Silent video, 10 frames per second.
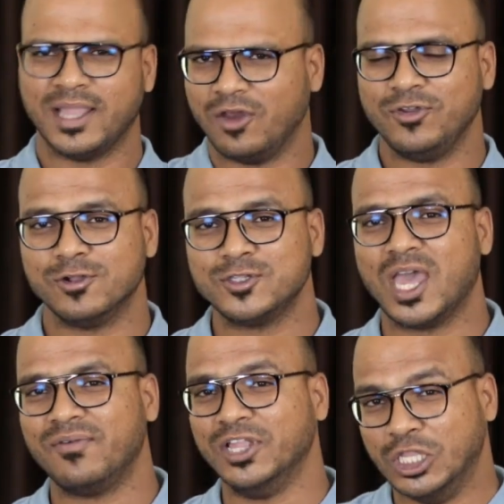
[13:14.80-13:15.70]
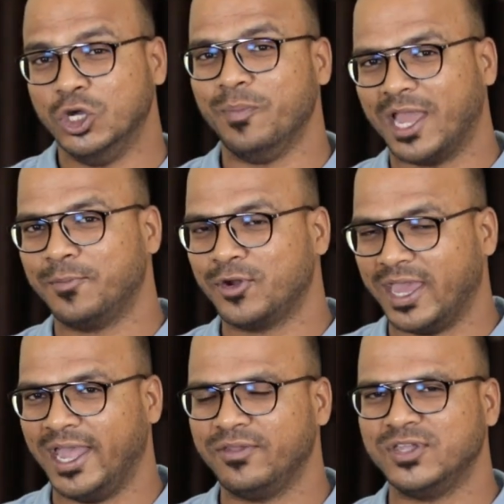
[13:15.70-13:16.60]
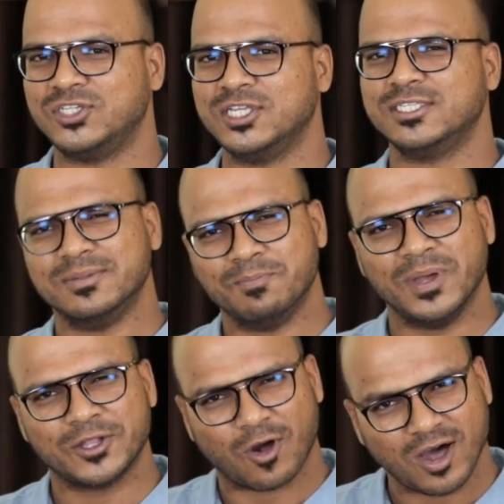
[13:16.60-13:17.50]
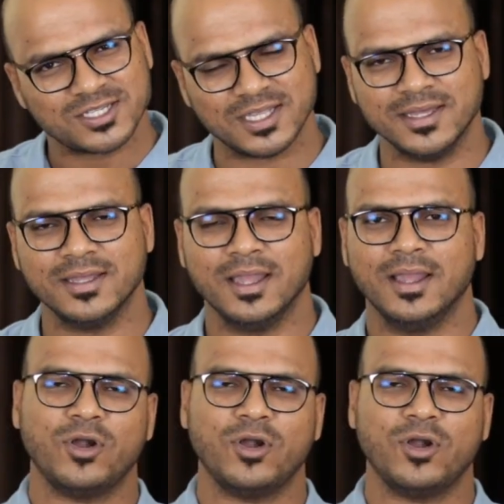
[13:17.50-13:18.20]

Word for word: Now we also have a new MacBook Air which is bit costly.